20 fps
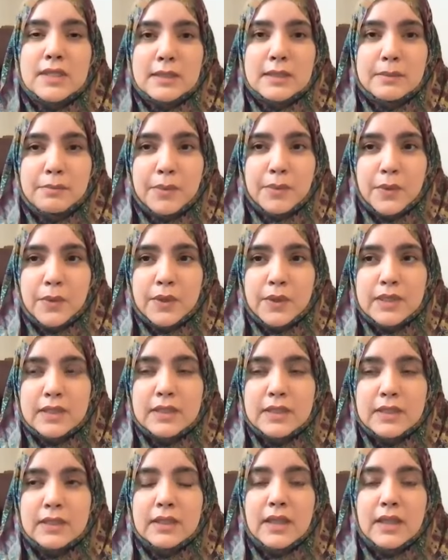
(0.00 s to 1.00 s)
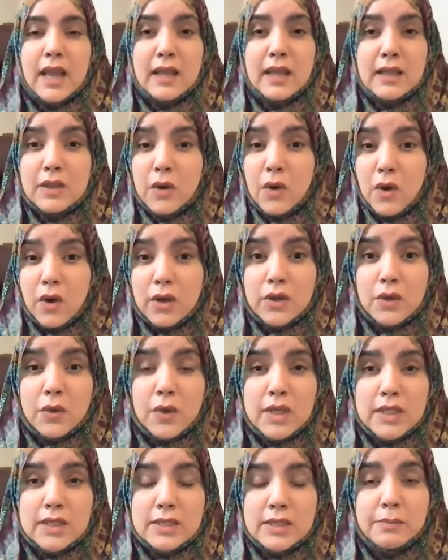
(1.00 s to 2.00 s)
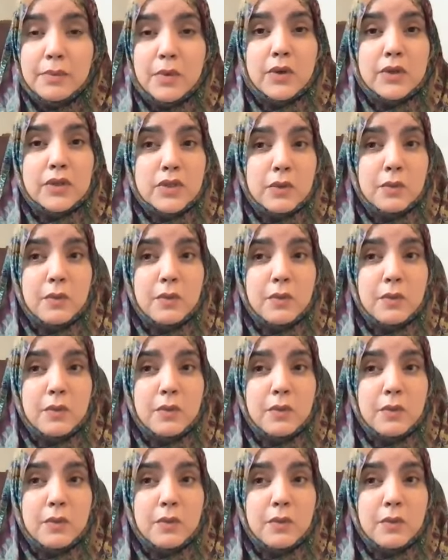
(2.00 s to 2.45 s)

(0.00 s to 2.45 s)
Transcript: support and the ongoing support.